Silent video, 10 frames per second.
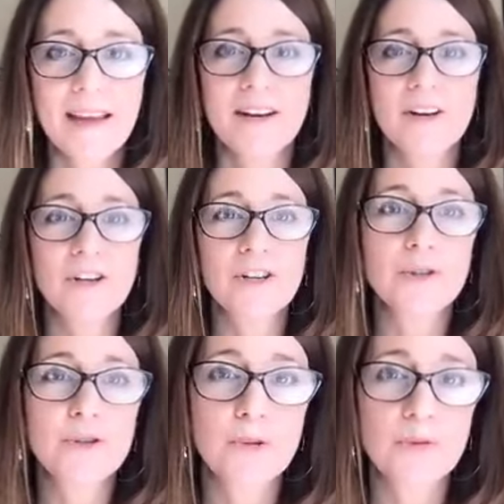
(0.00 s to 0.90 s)
And her
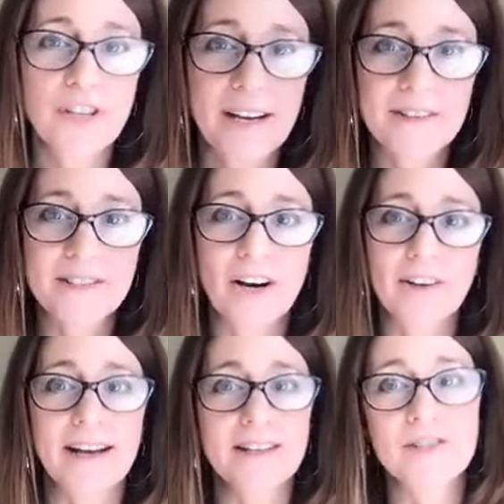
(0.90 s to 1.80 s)
YouTube channel is
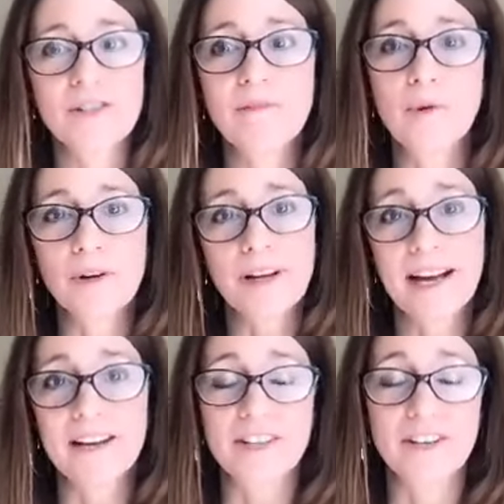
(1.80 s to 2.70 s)
called Esther and
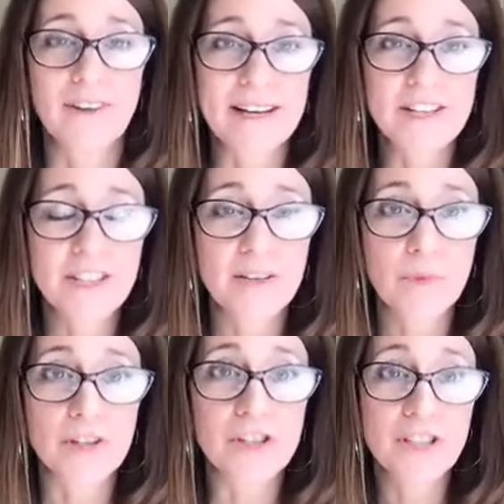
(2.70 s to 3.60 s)
Mordecai Generation,
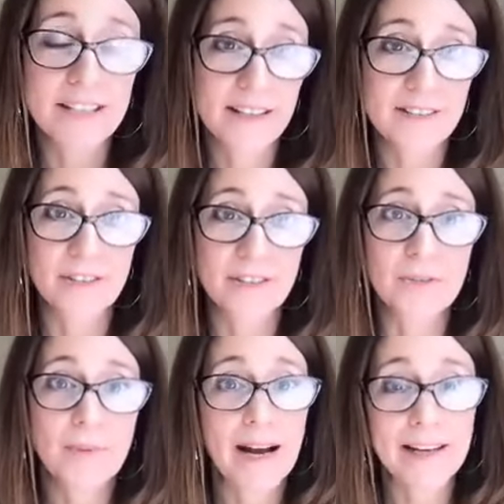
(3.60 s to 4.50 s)
where she does
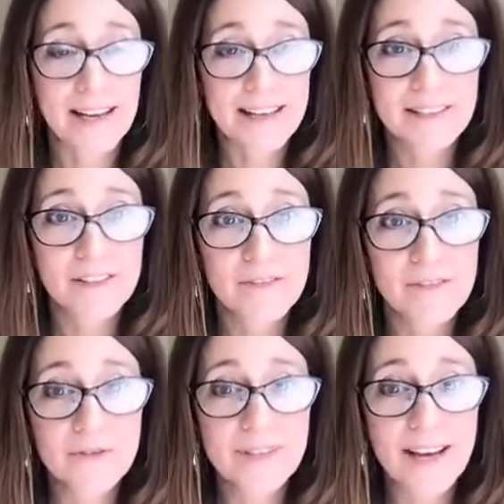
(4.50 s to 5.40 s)
her podcast
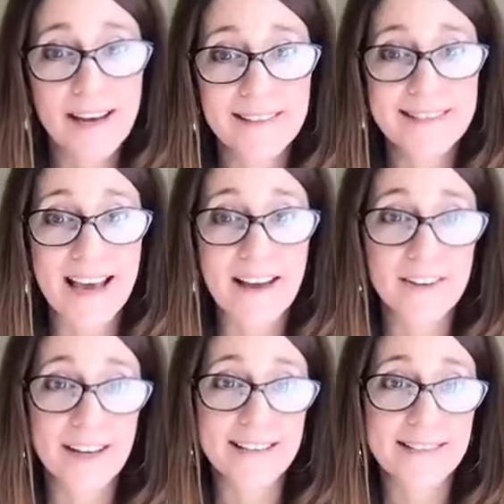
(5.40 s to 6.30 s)
interviews on
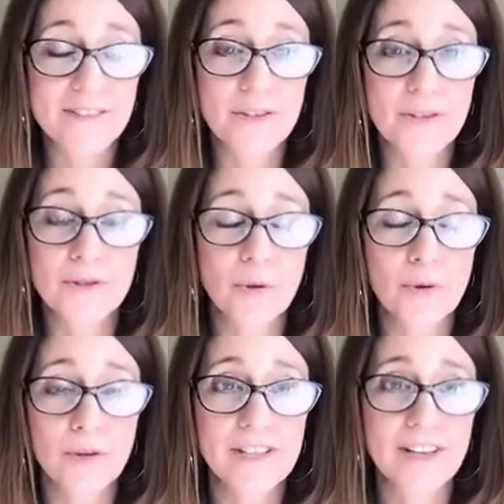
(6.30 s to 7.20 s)
Saturdays. And so you can
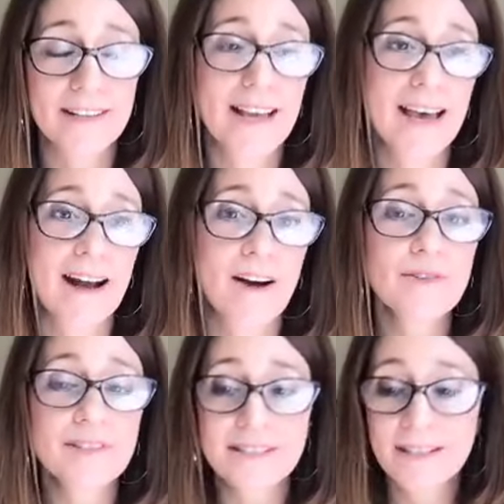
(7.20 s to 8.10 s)
totally check that
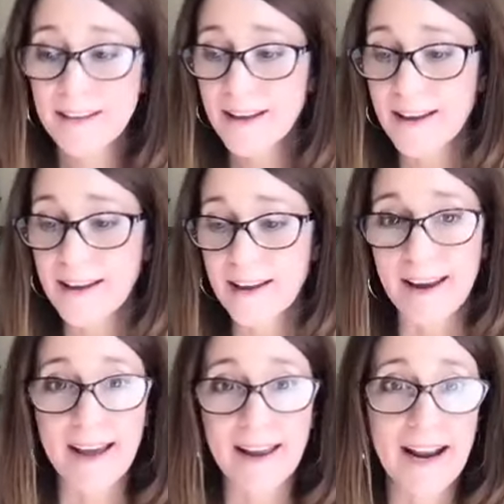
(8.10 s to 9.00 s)
out.
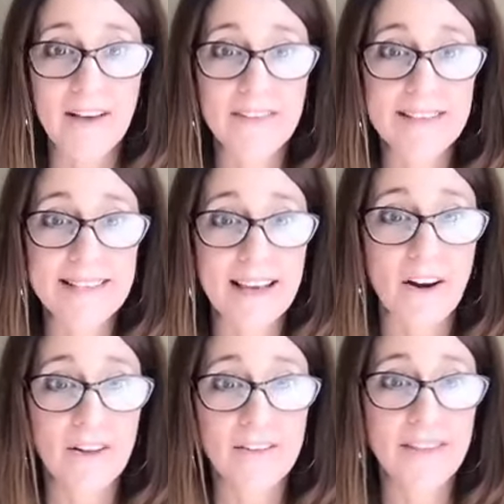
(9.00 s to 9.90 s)
And having said
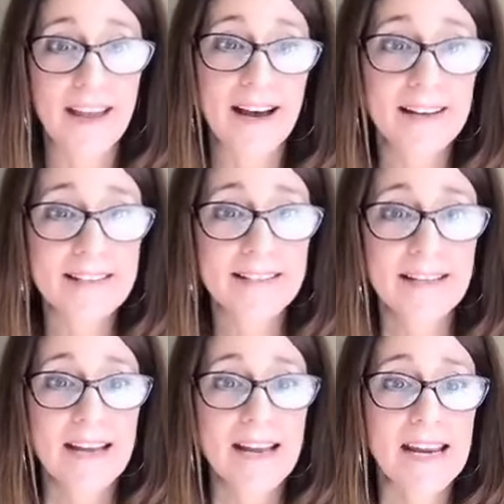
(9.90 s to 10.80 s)
all of that,
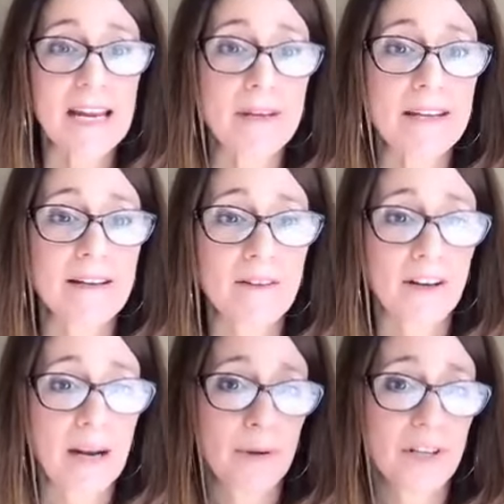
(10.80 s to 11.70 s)
mm-hmm. Amy,
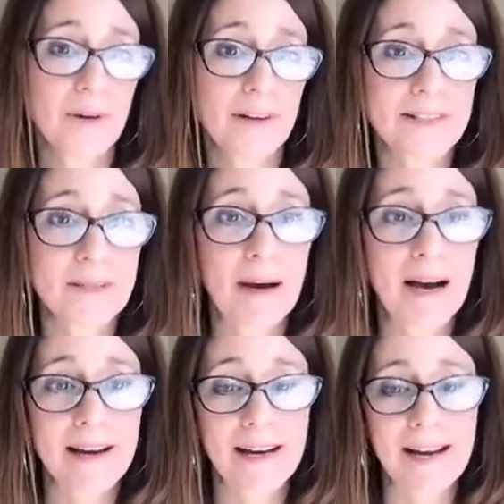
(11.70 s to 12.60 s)
could I put you on the
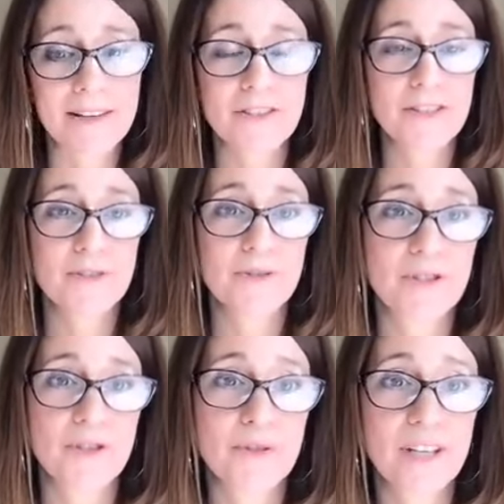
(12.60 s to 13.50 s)
spot and ask you
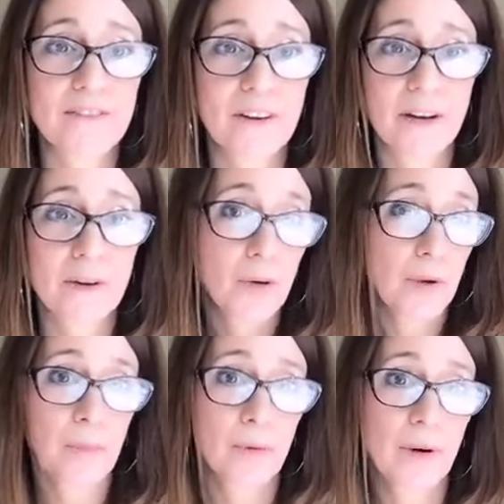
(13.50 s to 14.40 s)
to give a
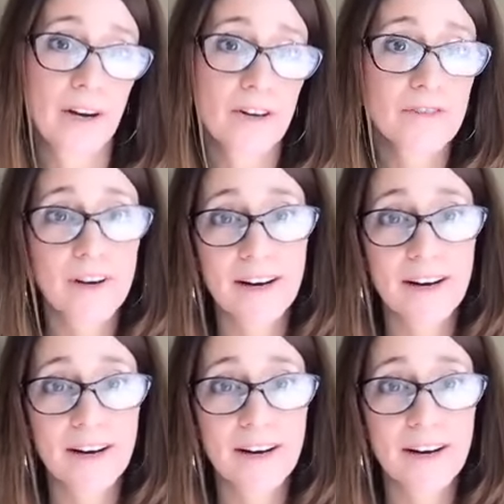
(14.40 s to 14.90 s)
quick prayer for